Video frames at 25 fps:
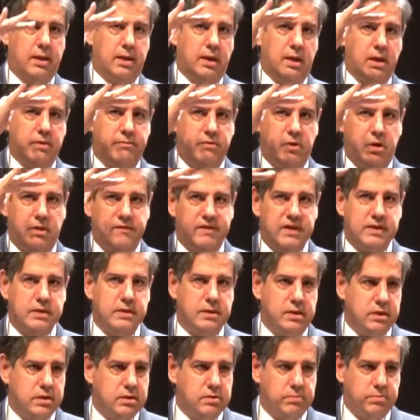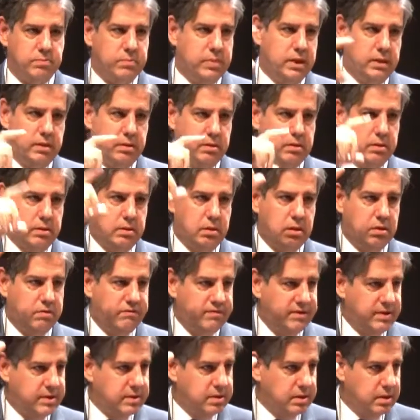a level of excellence, but they're not
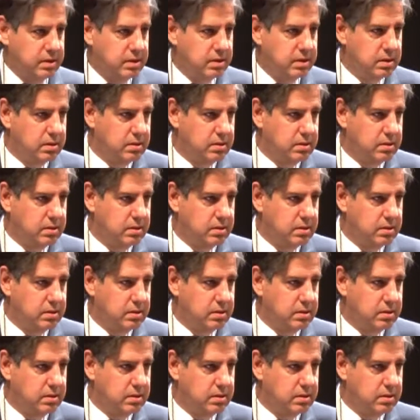advancing.